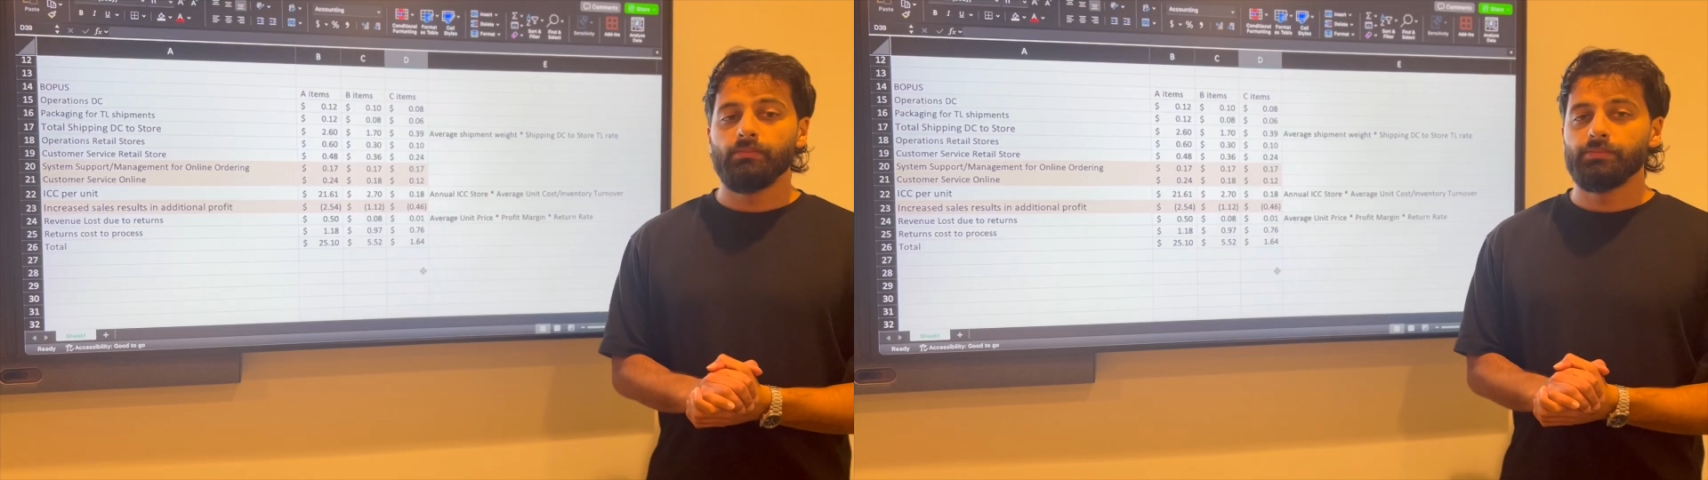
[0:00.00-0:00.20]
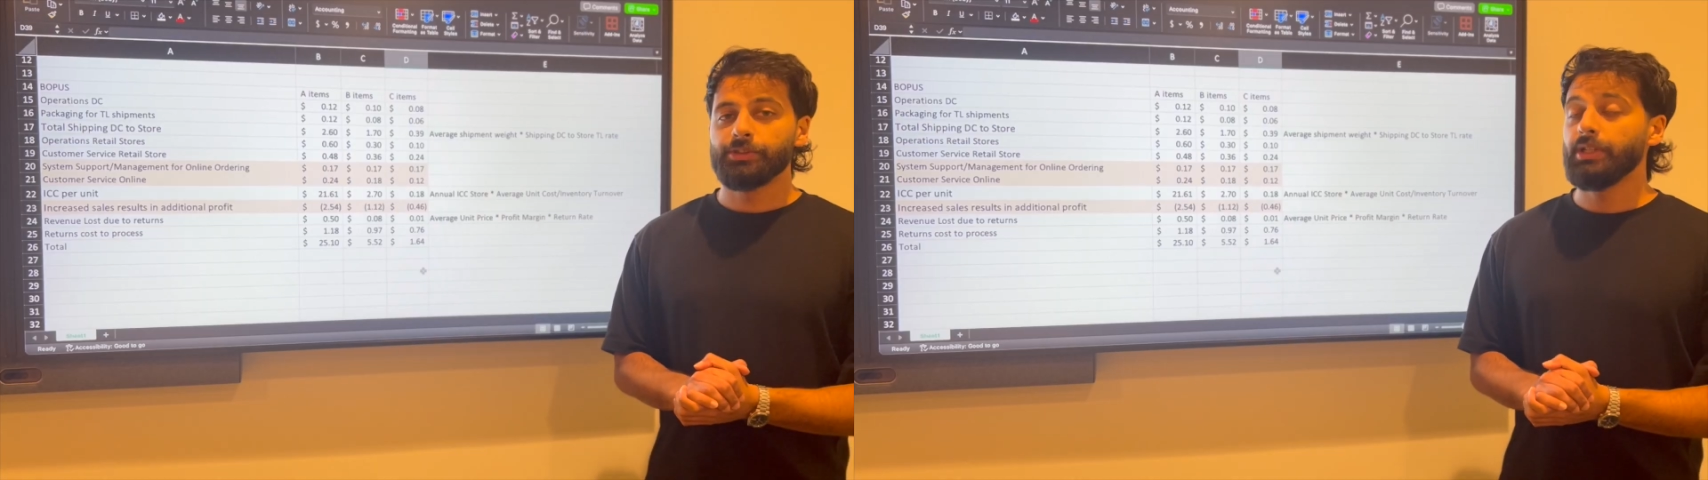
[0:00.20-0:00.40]

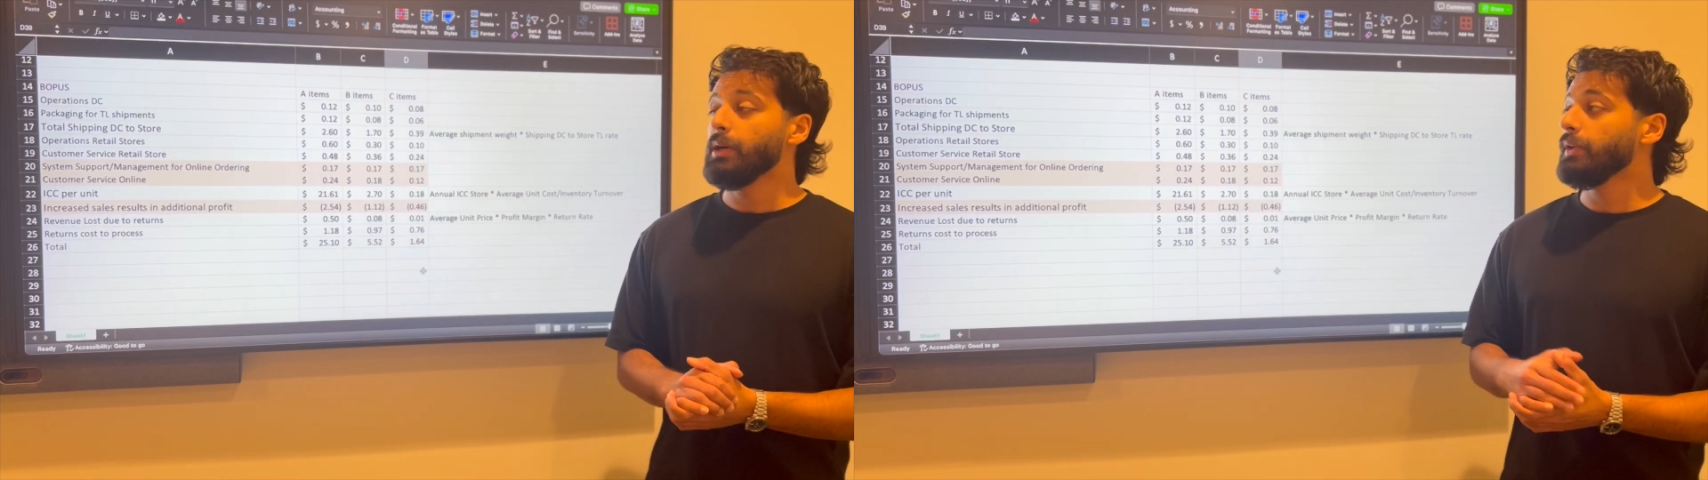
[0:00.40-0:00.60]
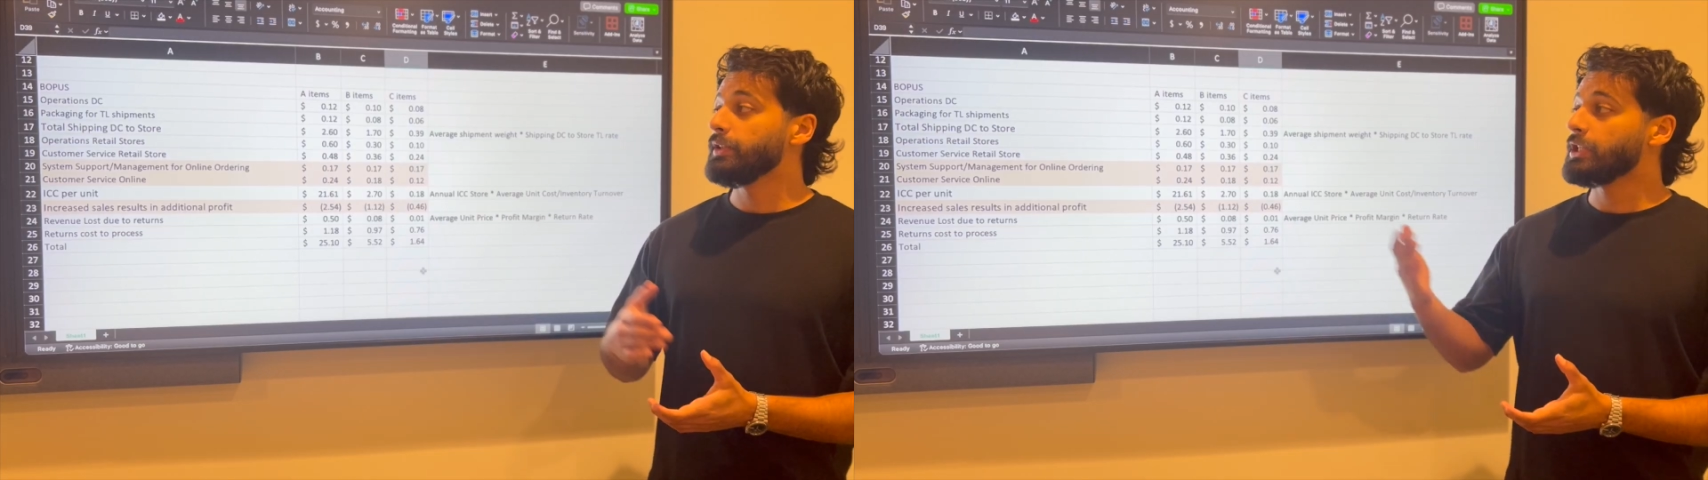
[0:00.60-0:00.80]
So now
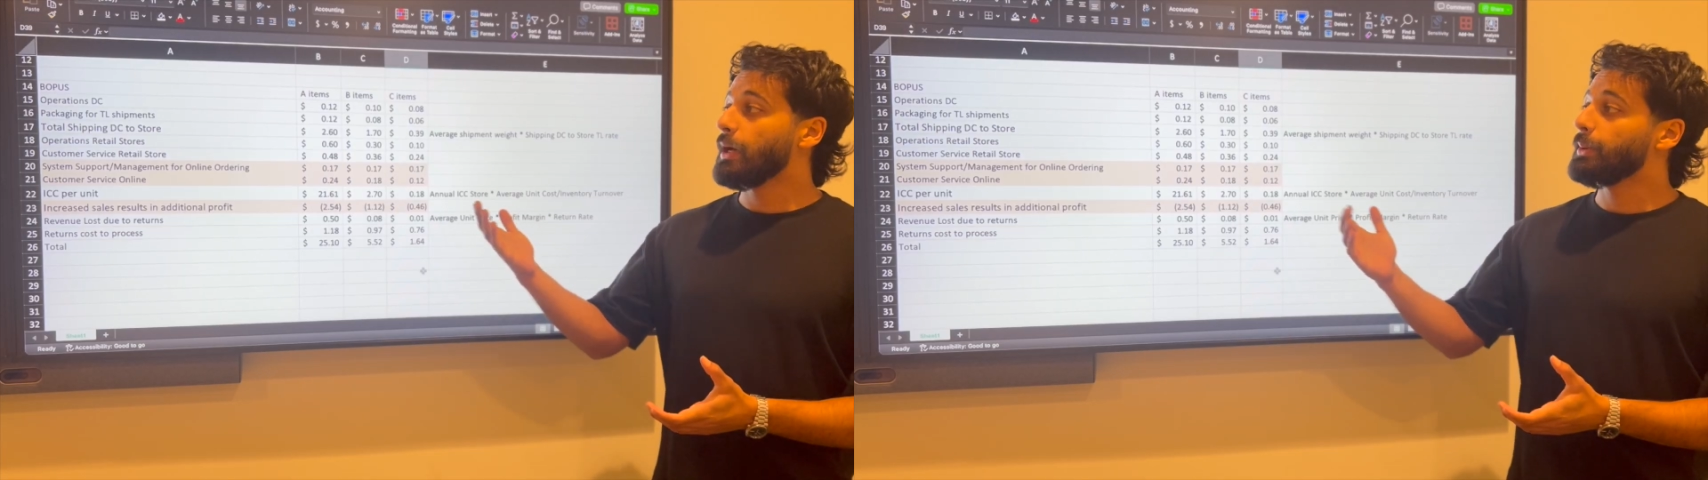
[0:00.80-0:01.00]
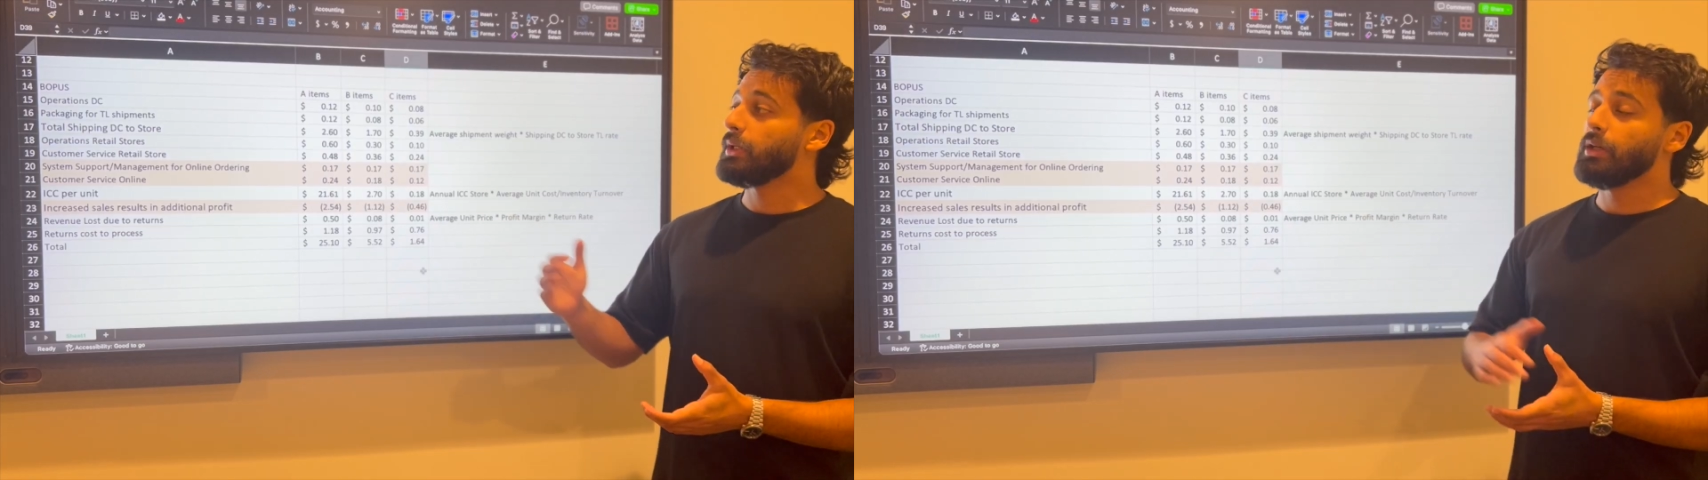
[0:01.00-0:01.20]
on the
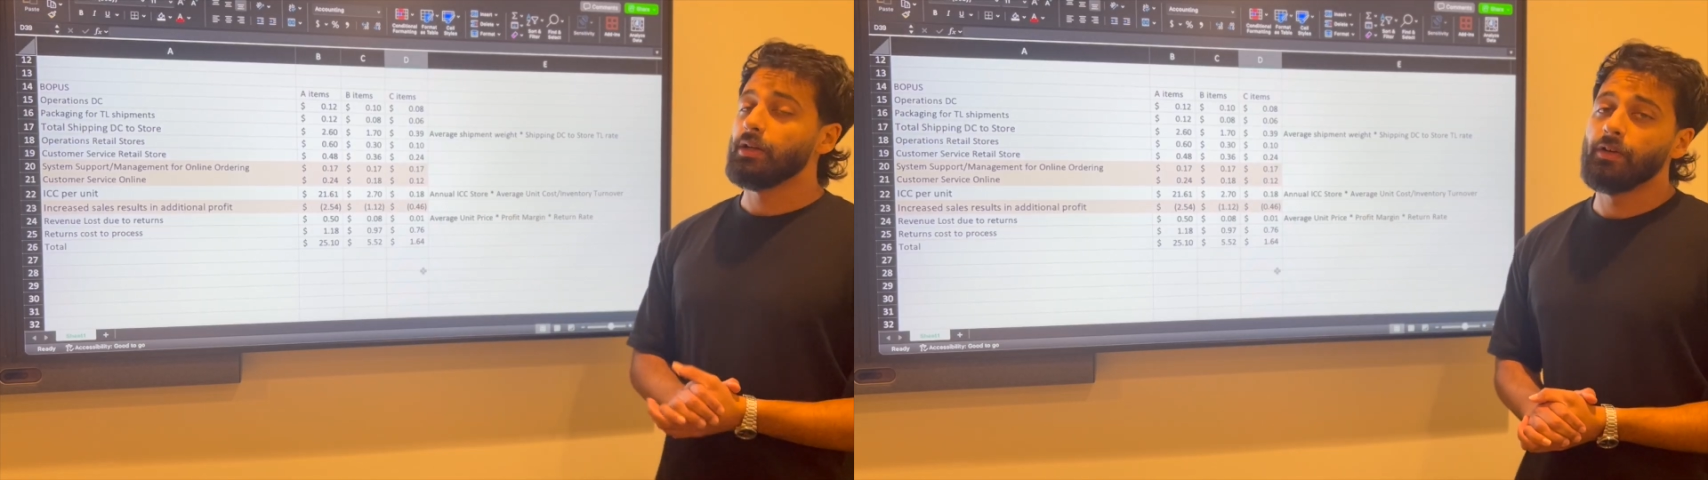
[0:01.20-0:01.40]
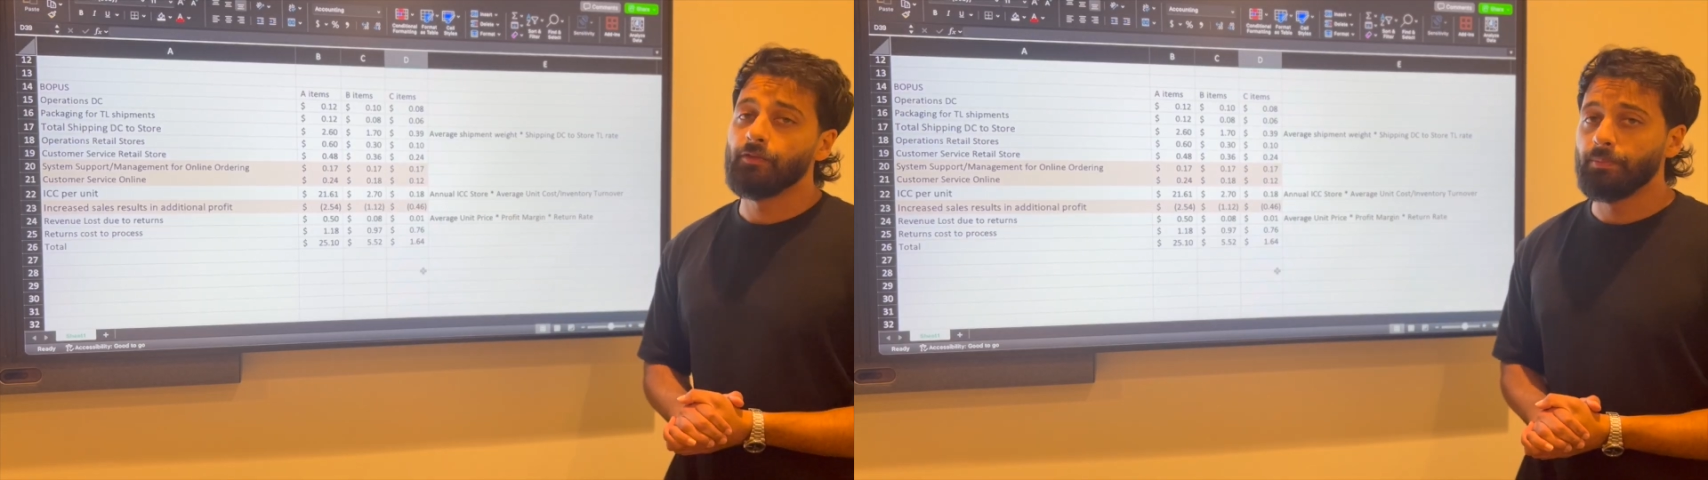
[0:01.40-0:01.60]
topic
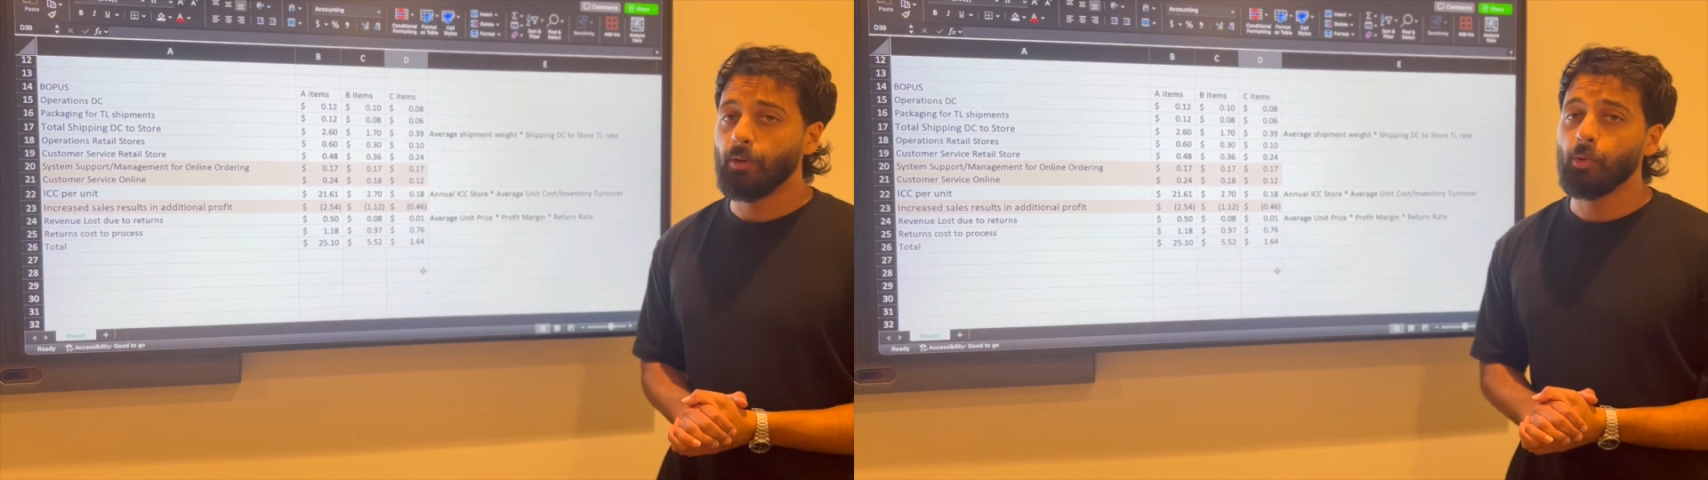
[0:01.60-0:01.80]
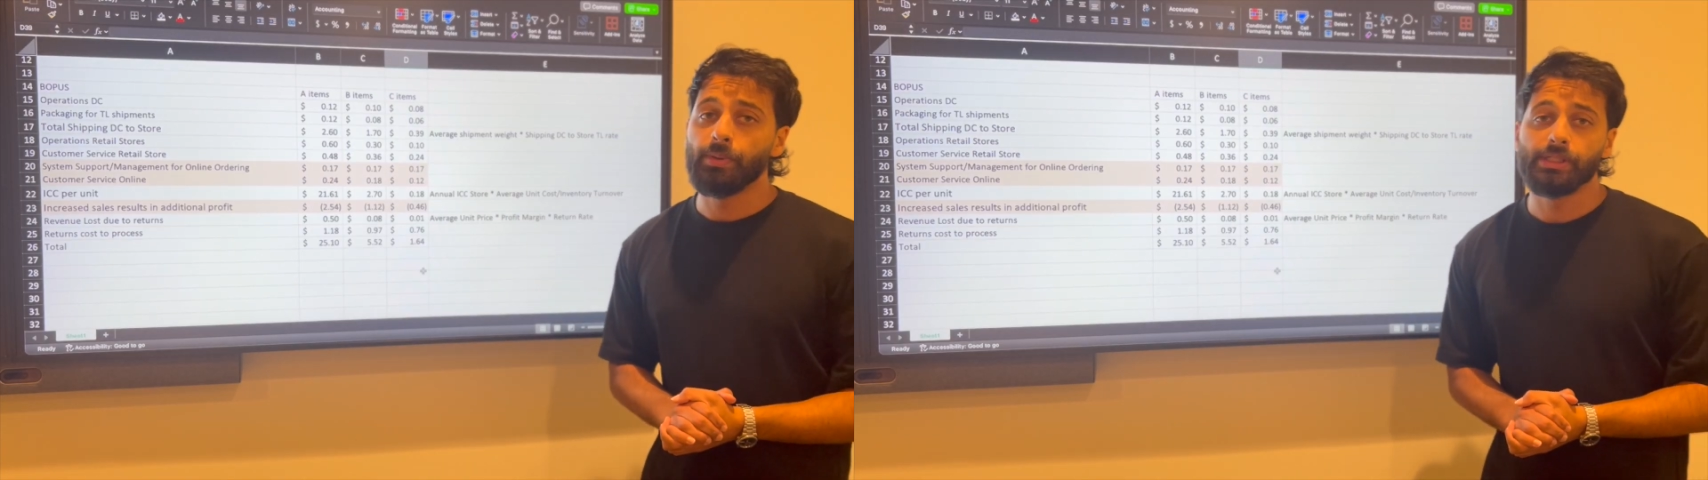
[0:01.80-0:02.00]
of
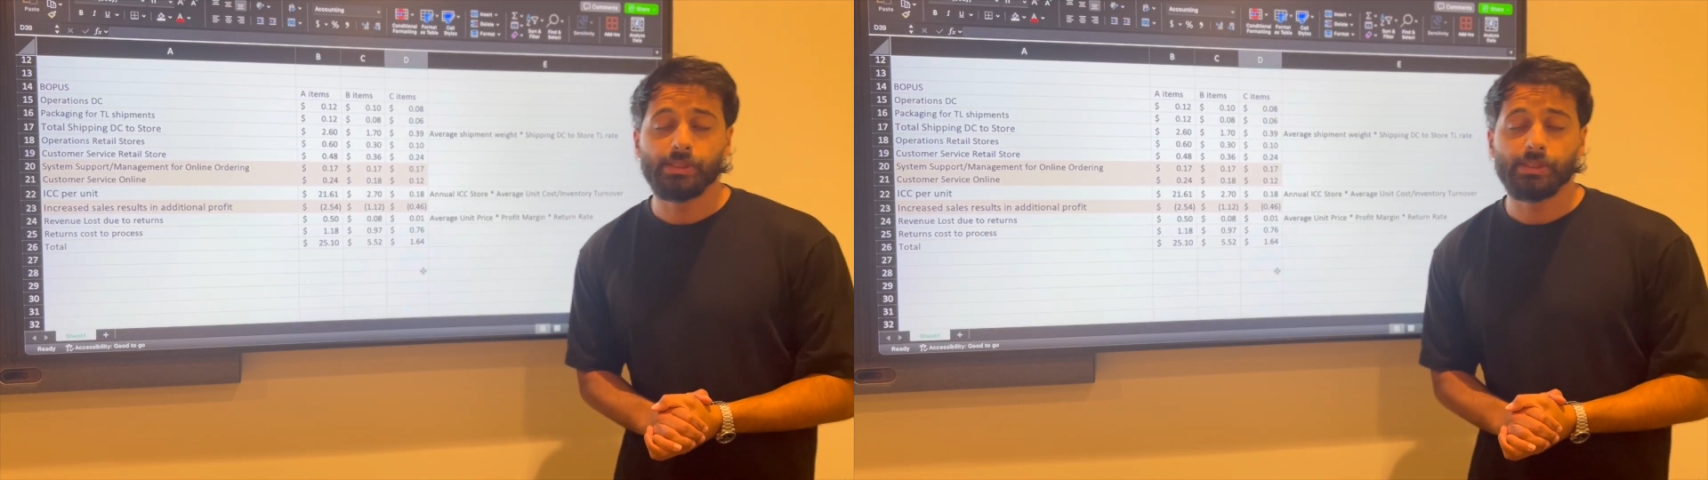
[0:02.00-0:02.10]
BOPIS,